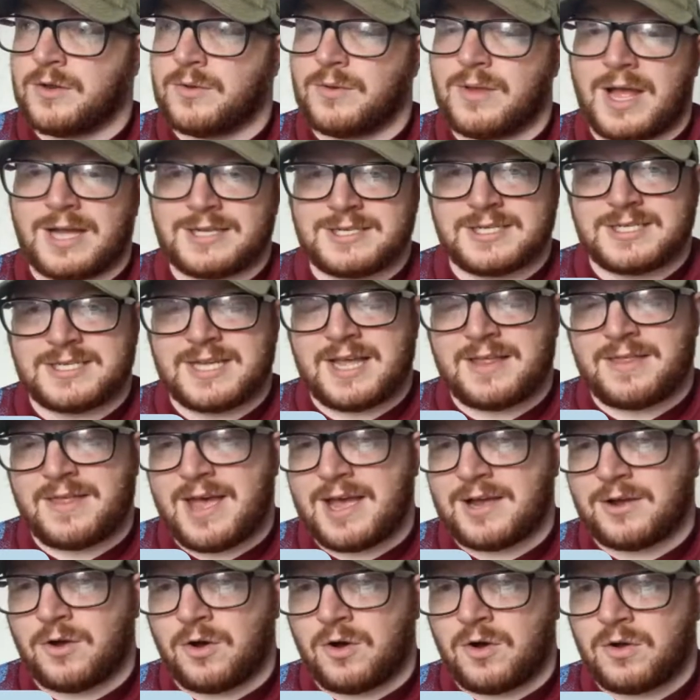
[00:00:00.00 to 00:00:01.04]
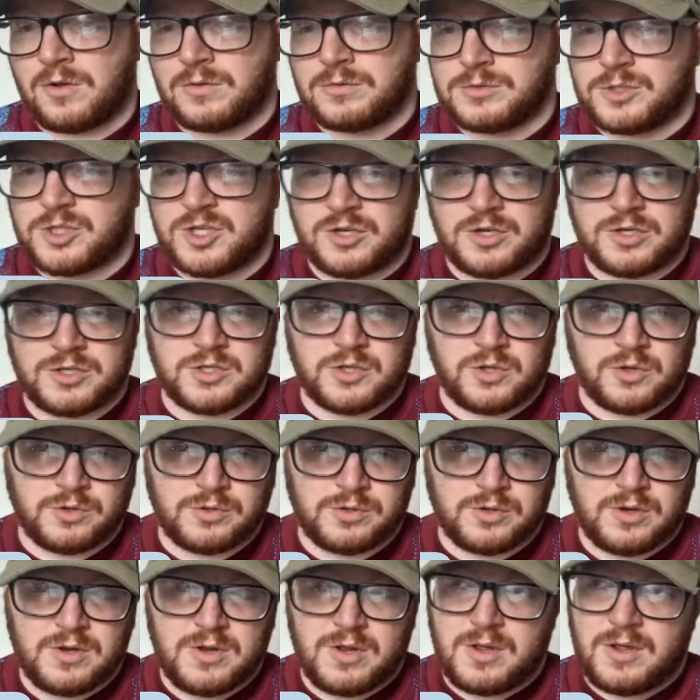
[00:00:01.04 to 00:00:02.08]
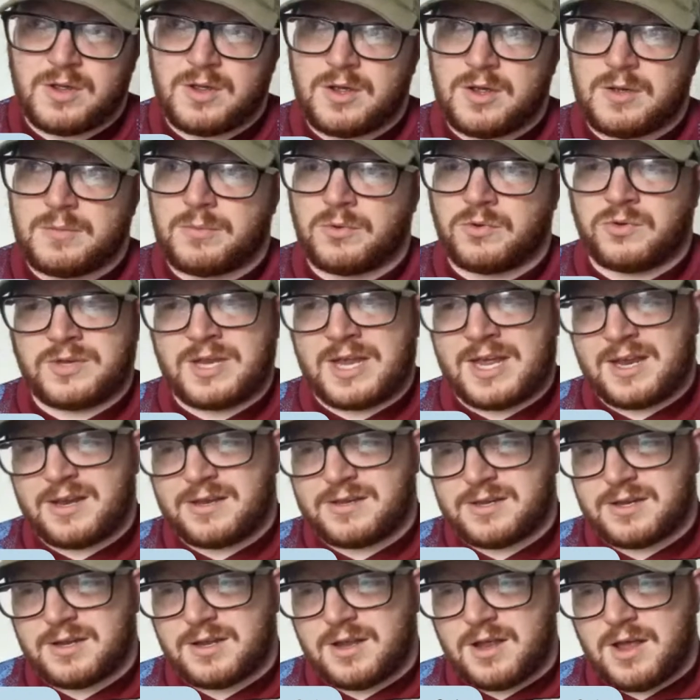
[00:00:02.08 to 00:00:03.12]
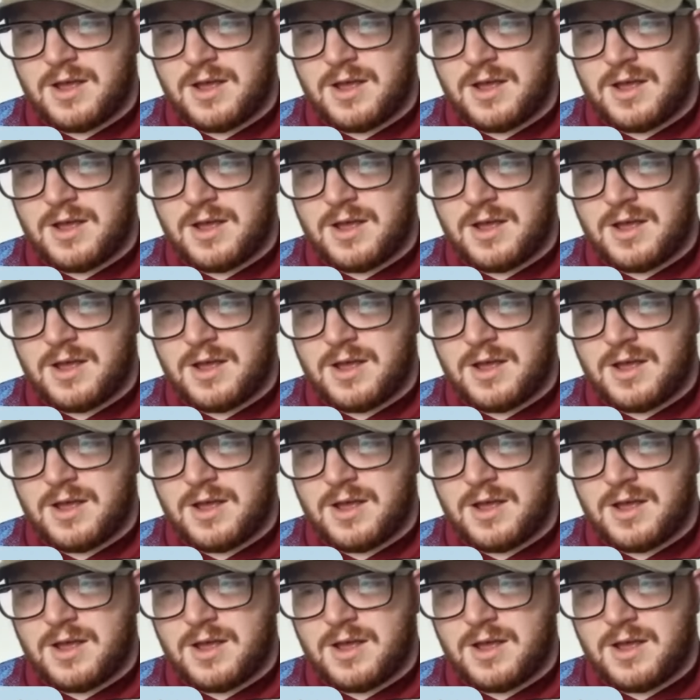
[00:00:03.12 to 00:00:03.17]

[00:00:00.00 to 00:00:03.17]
As I say, their goal shouldn't have stood, but did.